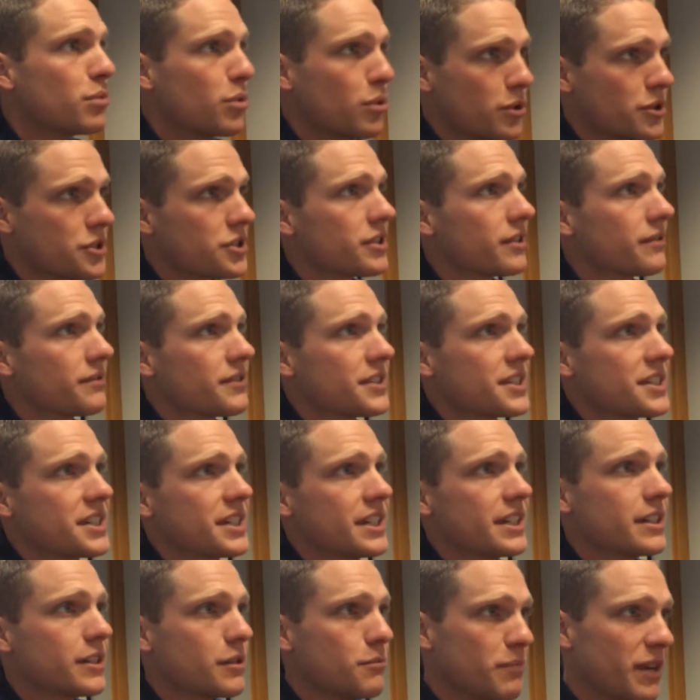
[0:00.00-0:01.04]
portion of the
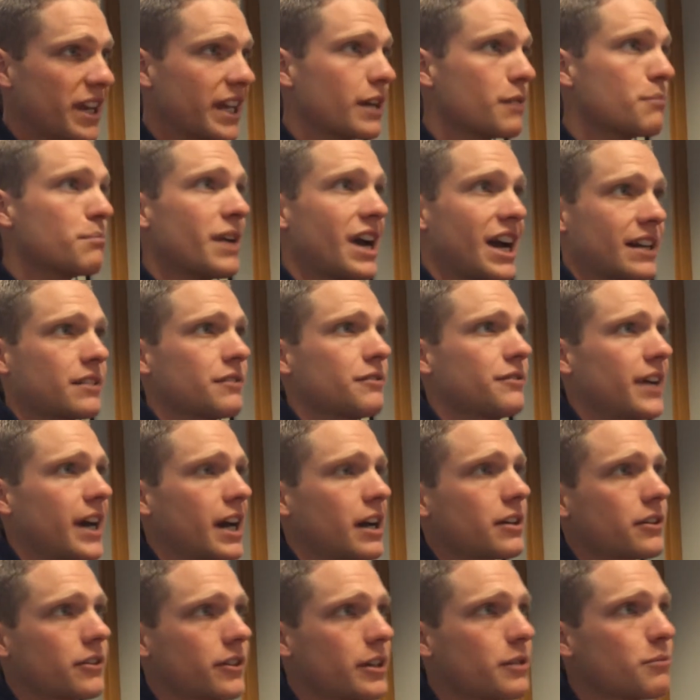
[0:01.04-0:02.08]
seat to make it back to
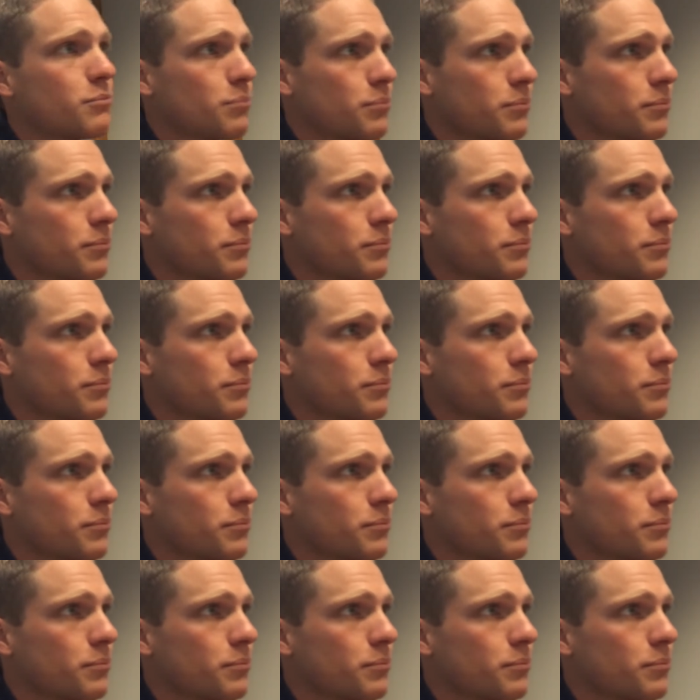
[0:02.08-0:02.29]
factory.